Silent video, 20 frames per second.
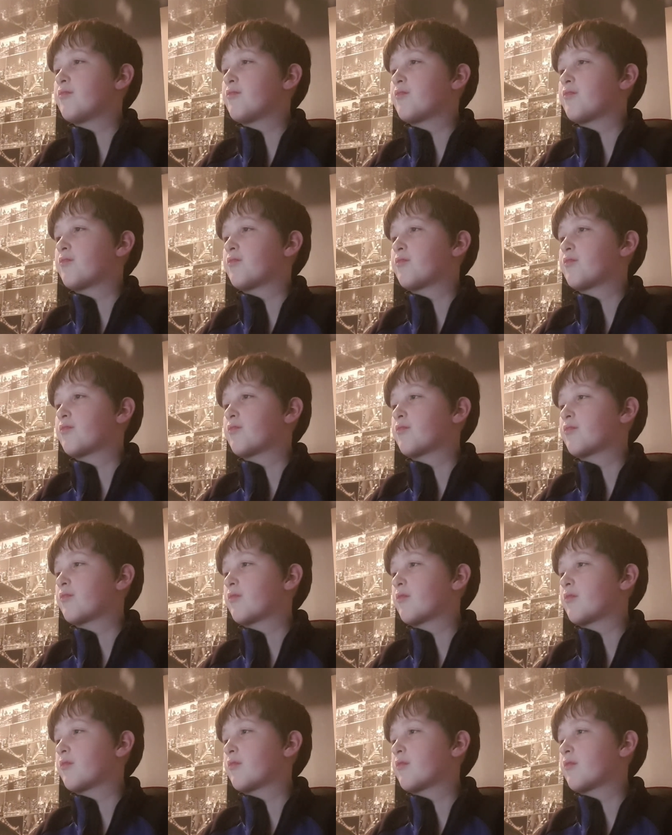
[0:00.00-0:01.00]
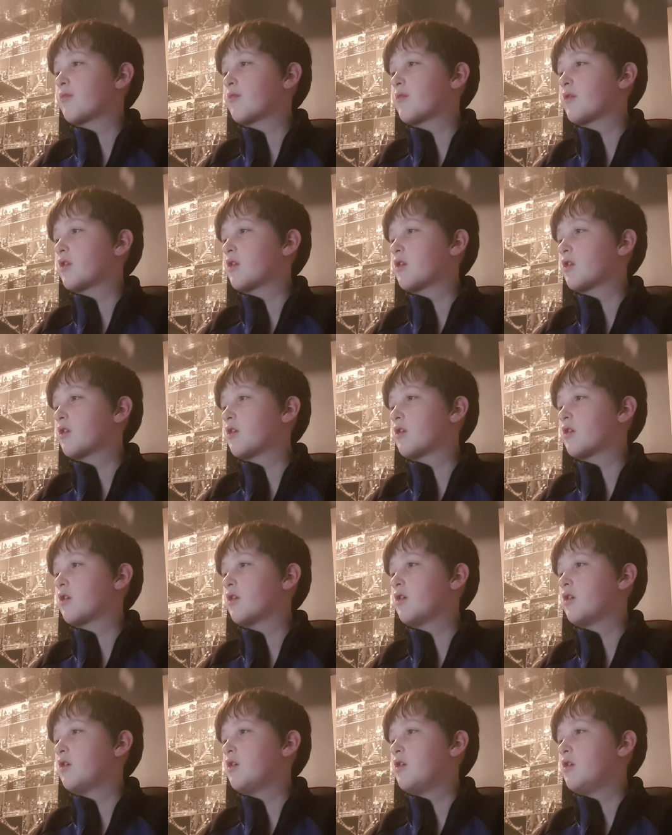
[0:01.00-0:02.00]

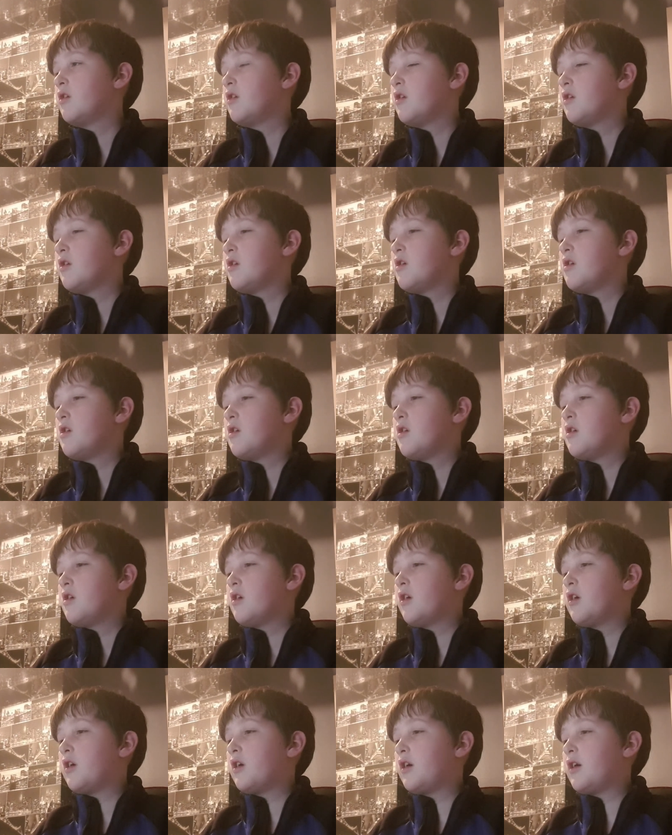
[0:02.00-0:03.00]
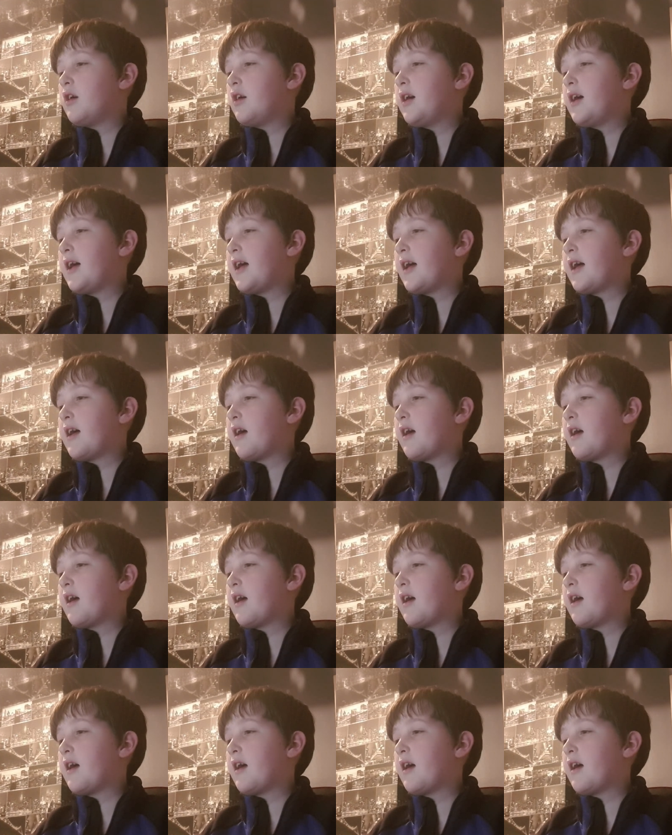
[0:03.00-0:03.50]
[no speech]